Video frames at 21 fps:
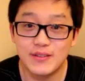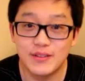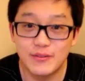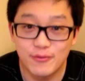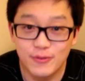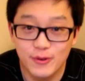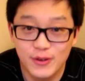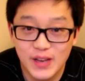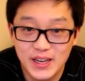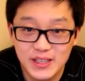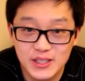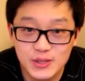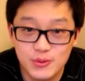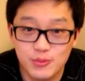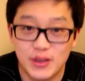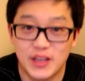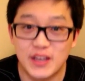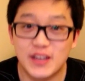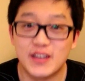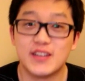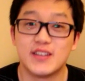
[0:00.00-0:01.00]
For next
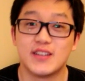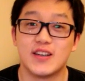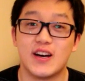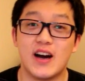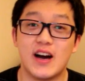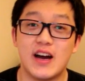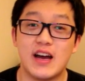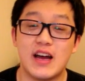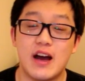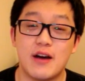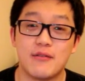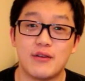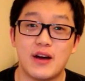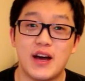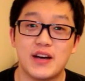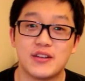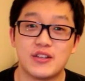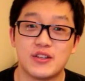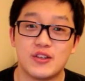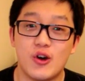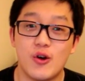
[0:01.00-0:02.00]
week, I have
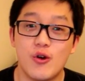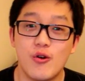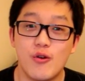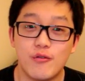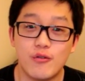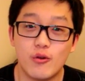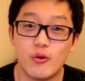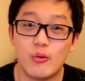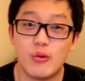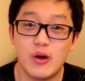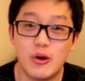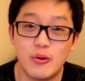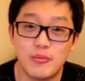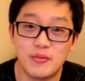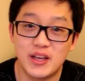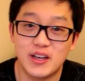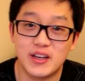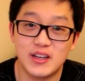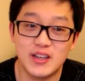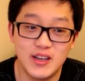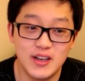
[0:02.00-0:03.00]
had an
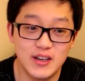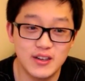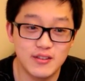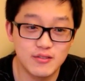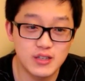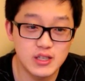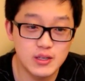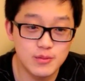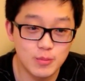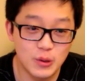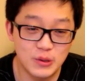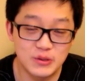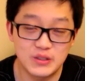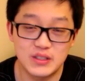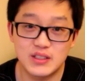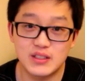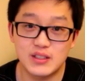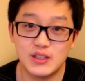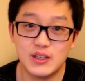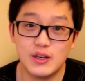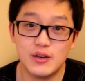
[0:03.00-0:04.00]
overwhelming
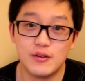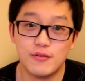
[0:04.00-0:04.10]
response